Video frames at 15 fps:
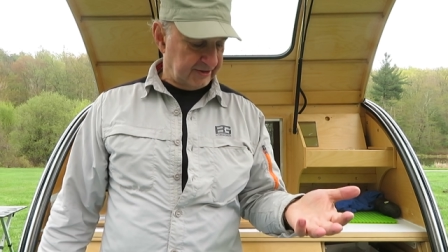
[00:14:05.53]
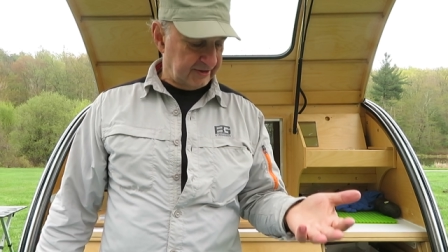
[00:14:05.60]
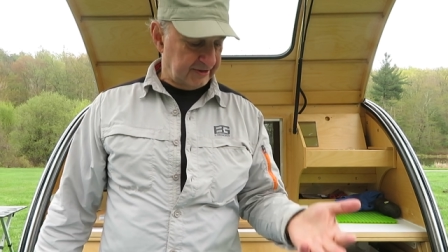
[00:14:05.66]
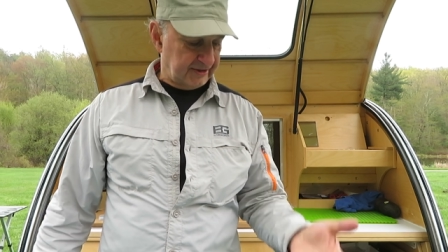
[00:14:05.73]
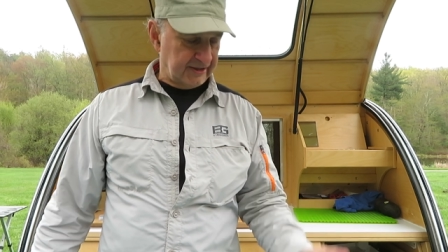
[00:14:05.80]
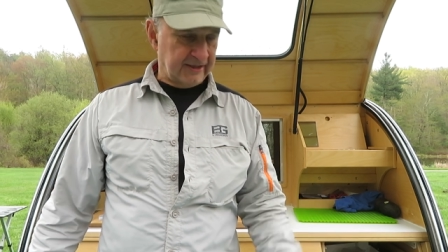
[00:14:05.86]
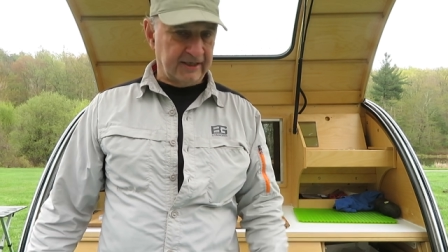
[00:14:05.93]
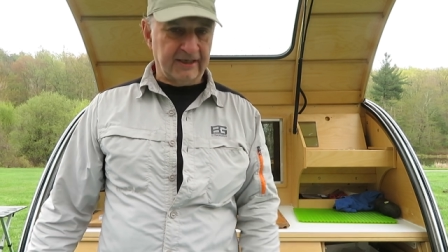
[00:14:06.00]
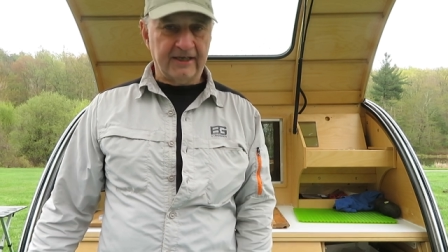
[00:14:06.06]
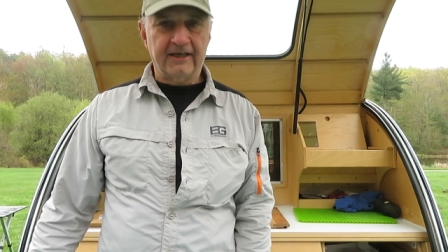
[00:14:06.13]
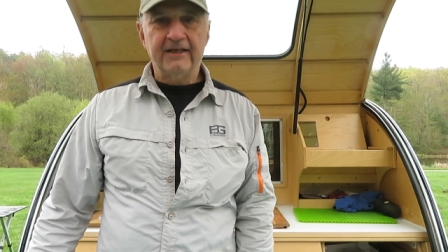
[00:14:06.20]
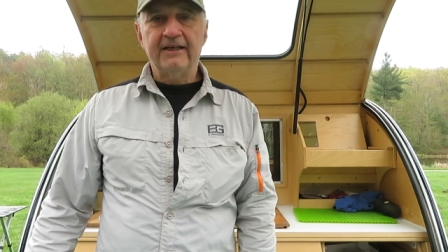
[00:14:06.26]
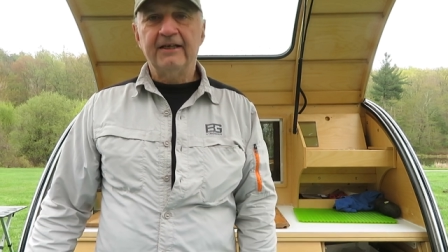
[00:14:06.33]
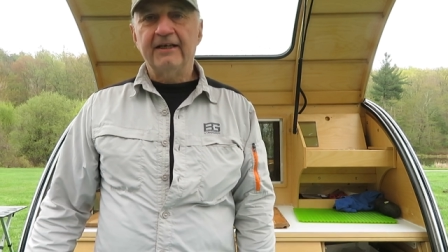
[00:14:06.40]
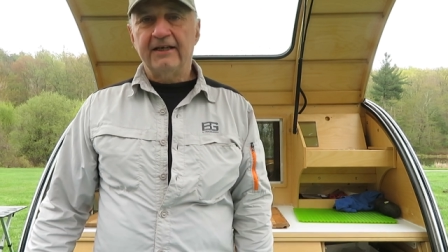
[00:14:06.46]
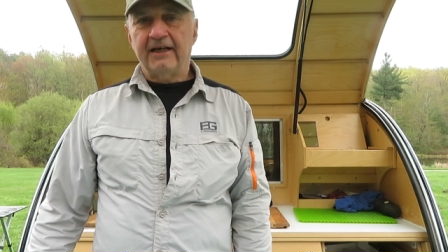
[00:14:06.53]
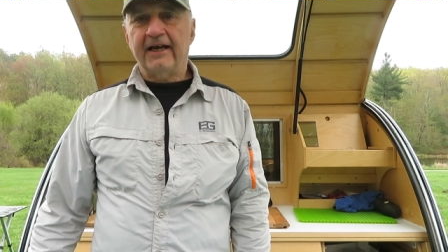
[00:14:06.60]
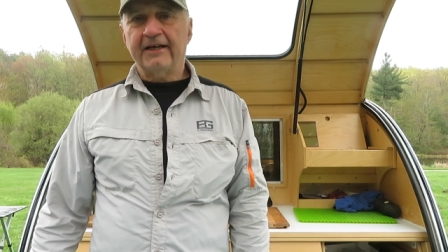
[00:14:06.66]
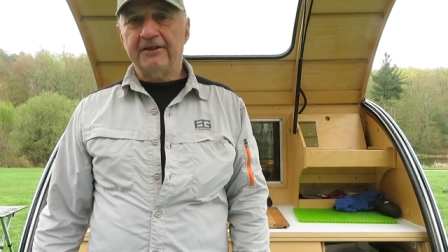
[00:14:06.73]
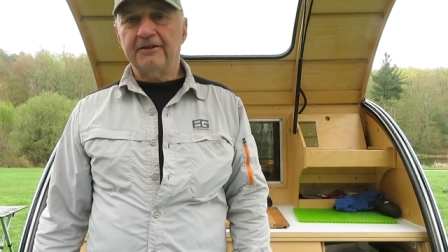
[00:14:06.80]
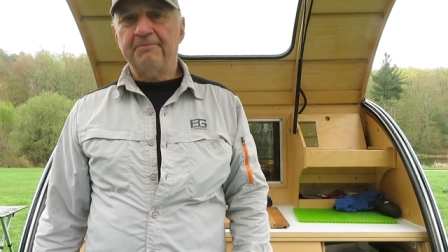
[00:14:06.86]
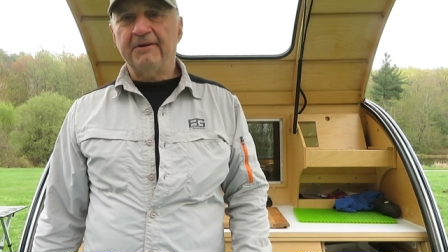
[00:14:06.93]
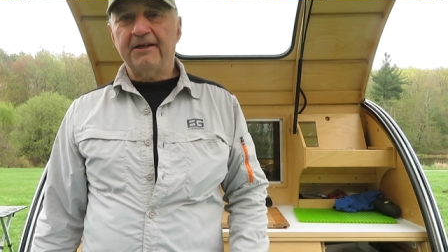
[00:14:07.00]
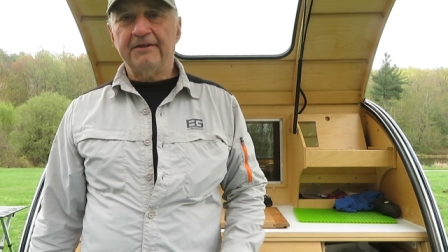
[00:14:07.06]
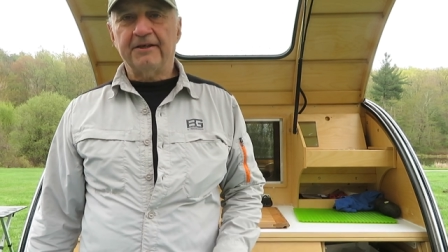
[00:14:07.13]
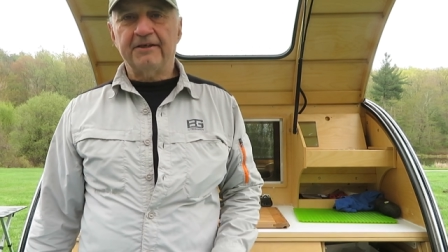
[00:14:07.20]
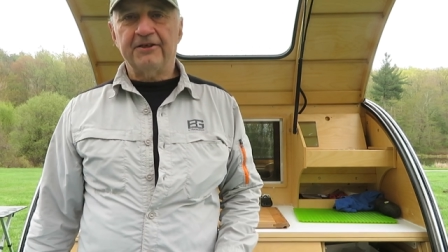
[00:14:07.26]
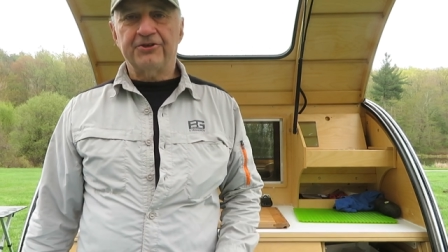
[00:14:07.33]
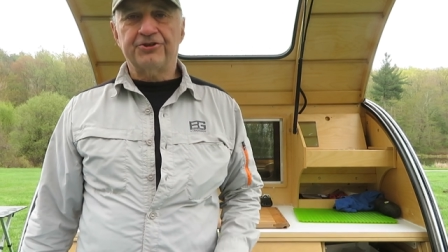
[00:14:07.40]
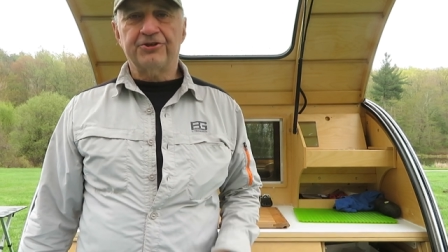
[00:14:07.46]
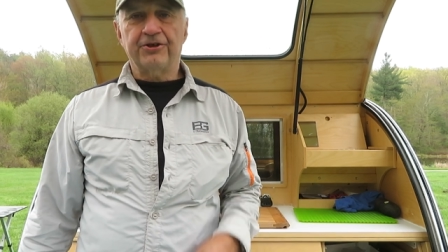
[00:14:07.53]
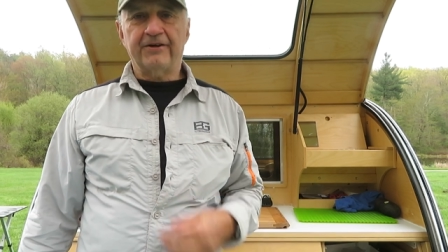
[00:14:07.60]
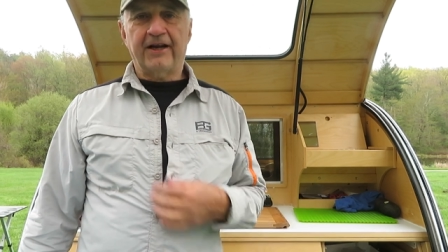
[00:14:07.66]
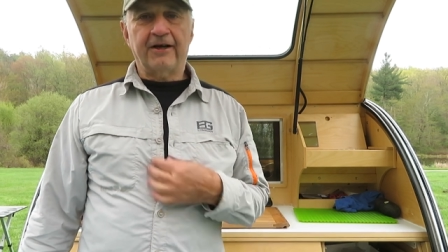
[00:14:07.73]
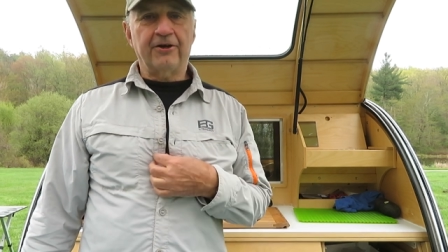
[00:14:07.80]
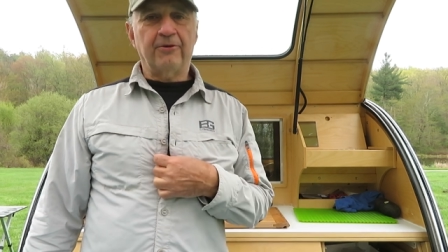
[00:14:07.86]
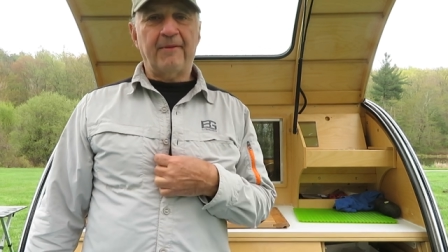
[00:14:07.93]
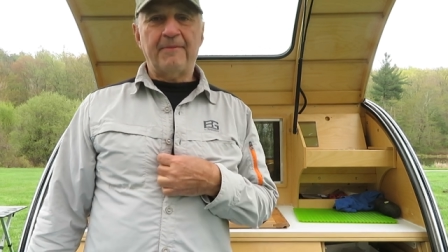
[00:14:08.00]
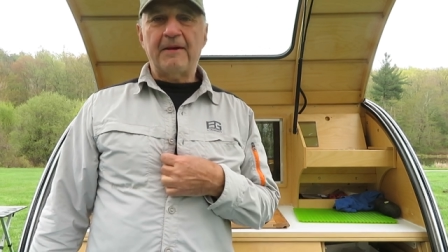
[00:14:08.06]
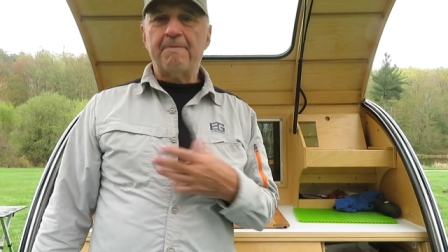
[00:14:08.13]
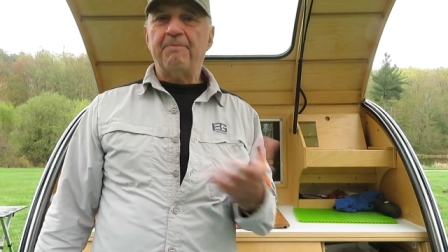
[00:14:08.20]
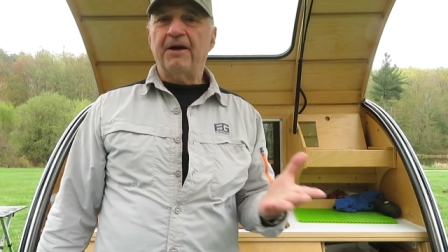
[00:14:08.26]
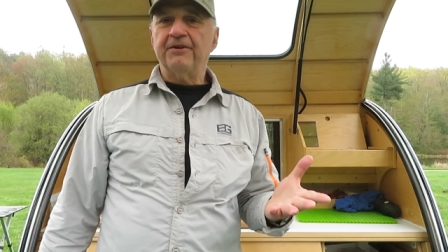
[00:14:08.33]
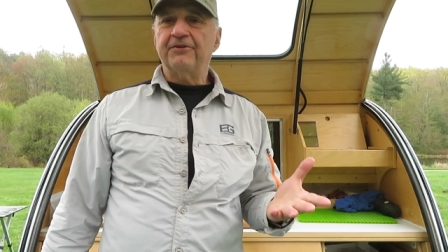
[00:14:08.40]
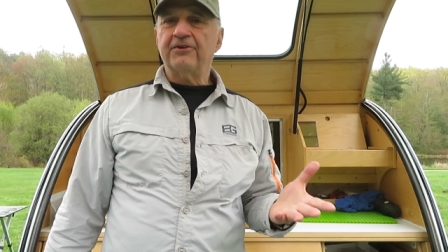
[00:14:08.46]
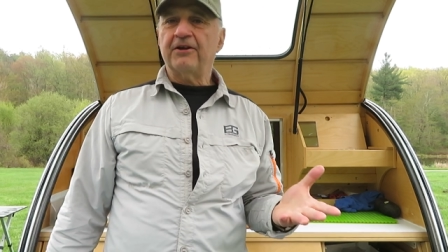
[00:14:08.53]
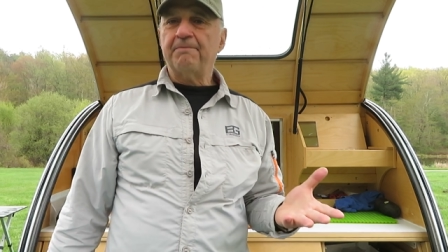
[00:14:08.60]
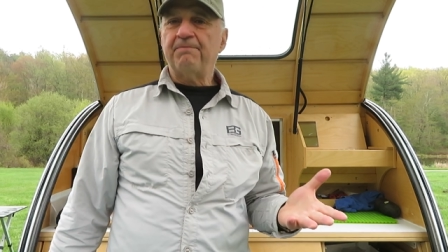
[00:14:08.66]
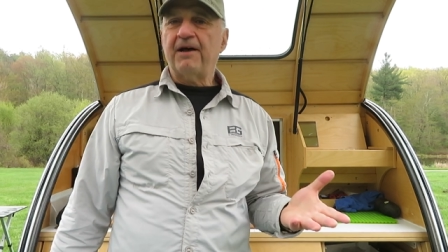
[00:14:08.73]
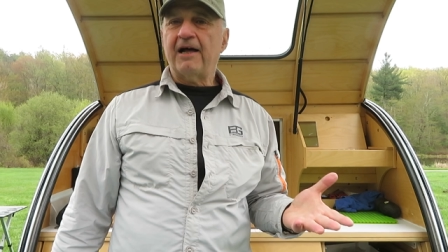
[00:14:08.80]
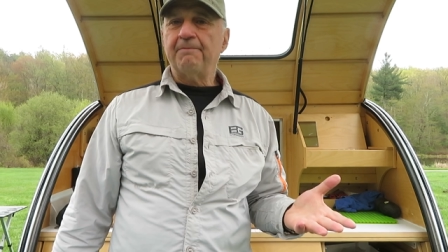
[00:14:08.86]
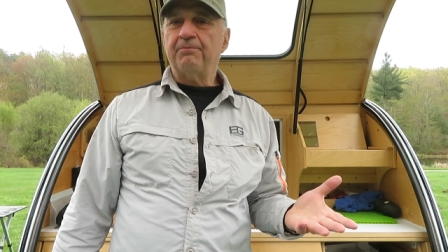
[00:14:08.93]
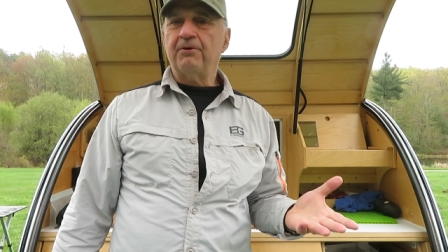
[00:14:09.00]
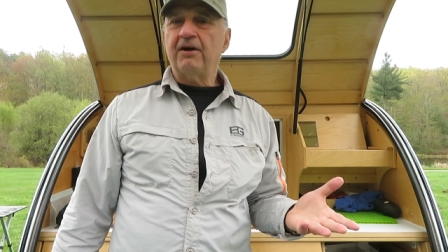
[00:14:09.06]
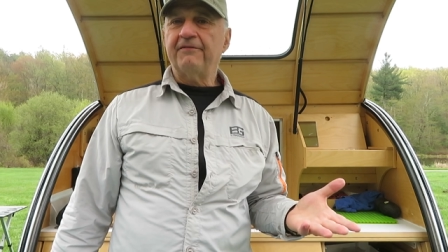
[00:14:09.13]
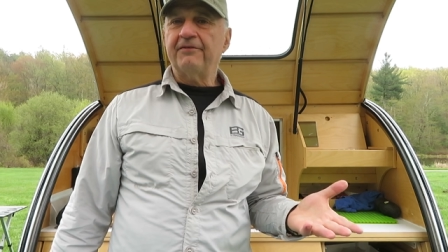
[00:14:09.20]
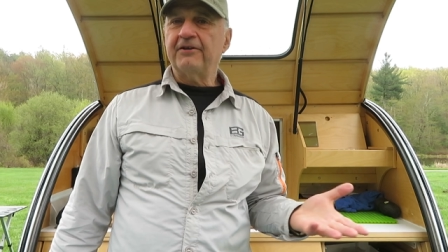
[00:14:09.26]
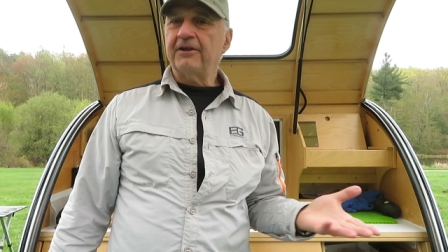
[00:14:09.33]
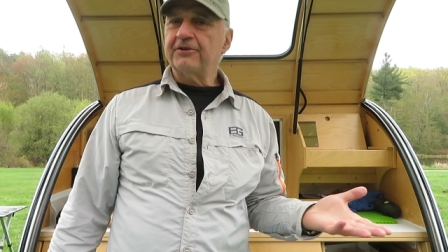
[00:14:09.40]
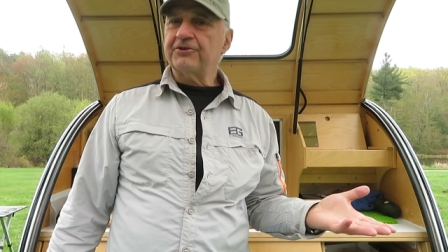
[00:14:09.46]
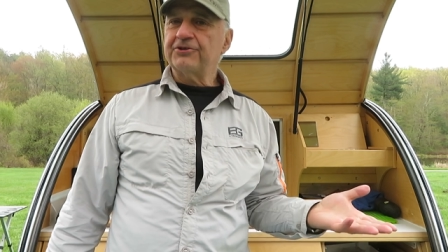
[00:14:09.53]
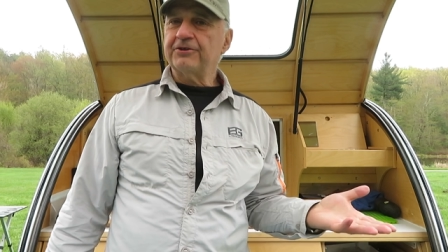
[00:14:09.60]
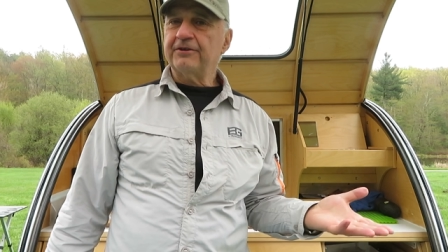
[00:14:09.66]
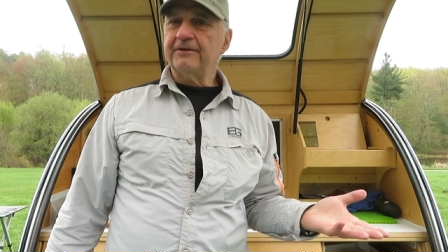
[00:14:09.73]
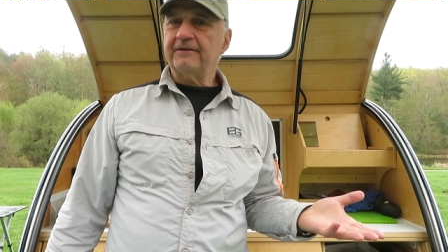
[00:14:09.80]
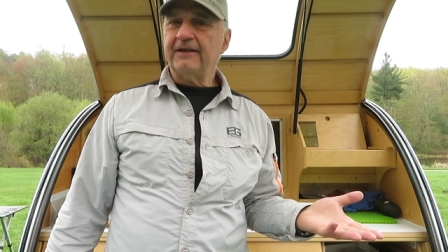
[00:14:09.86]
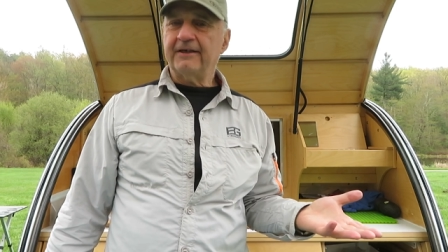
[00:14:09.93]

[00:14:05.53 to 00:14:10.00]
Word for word: And uh, I can depend on this shirt. I don't know, maybe a button's going to pop off another shirt.